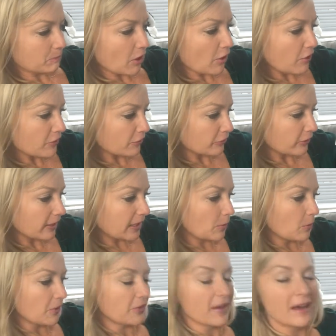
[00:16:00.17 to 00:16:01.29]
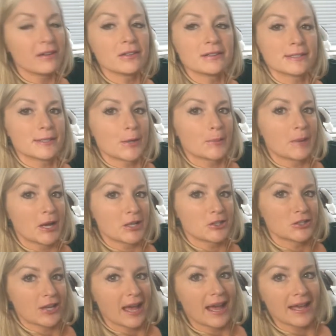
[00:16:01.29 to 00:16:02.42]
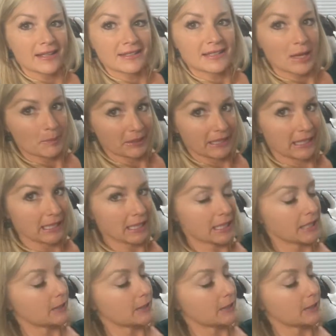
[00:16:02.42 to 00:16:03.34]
over it without so much as a blink.